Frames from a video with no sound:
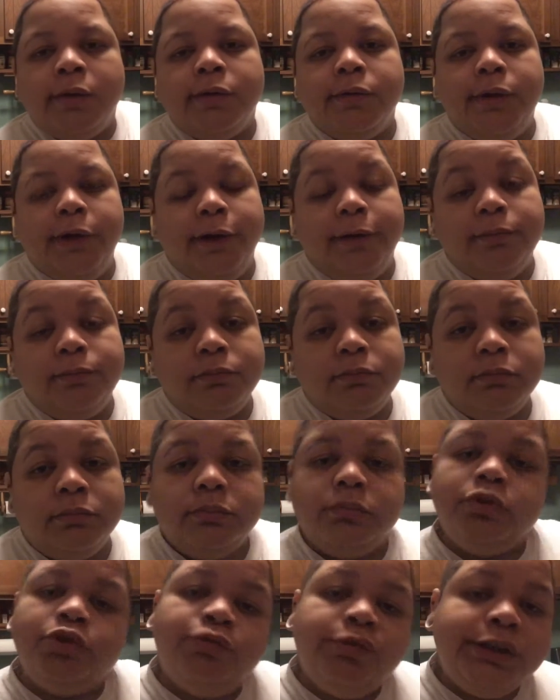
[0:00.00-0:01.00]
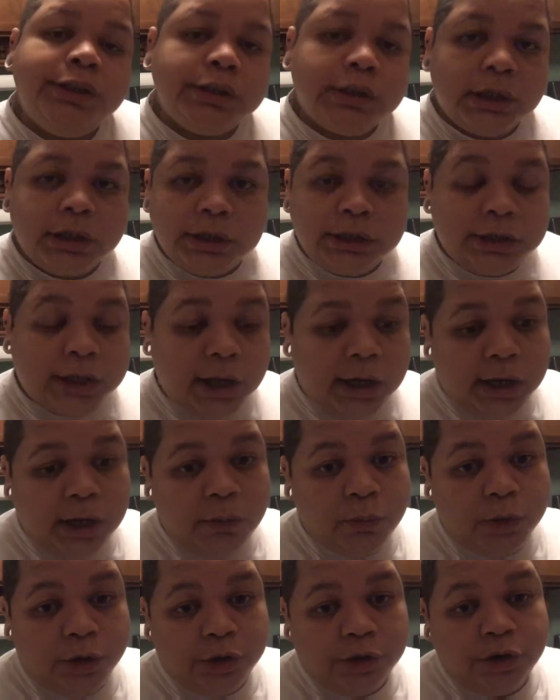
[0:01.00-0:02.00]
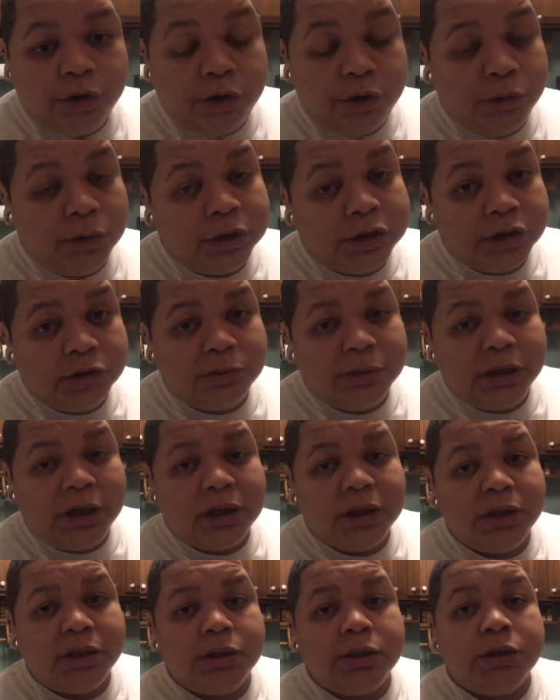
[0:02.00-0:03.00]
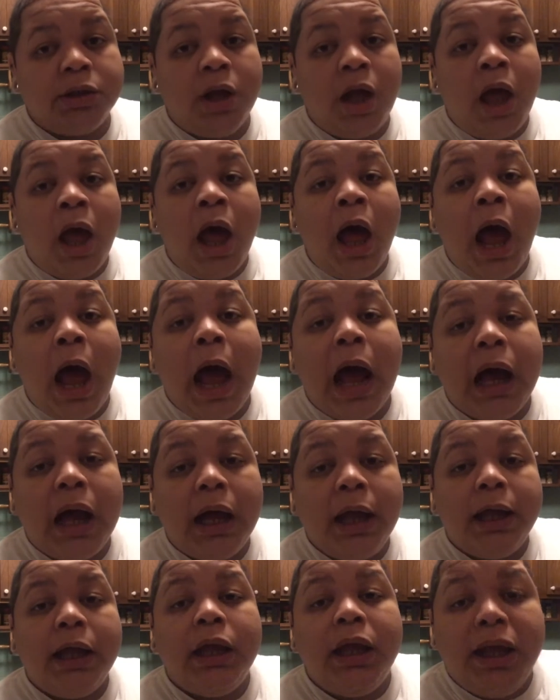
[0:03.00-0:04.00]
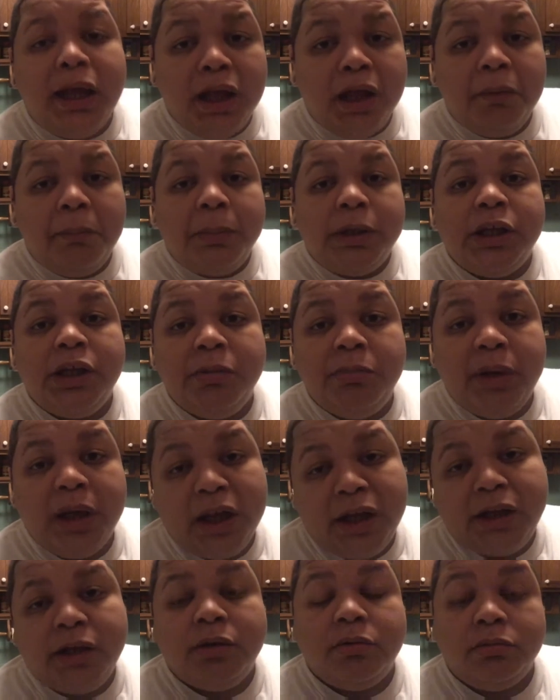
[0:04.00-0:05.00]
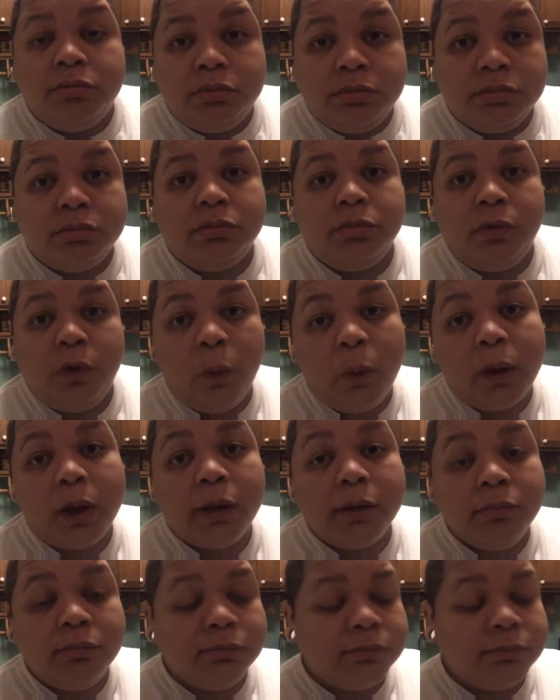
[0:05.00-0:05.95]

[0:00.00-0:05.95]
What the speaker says: Now, the reason I decided I wanted to do this is because I am in pain, okay?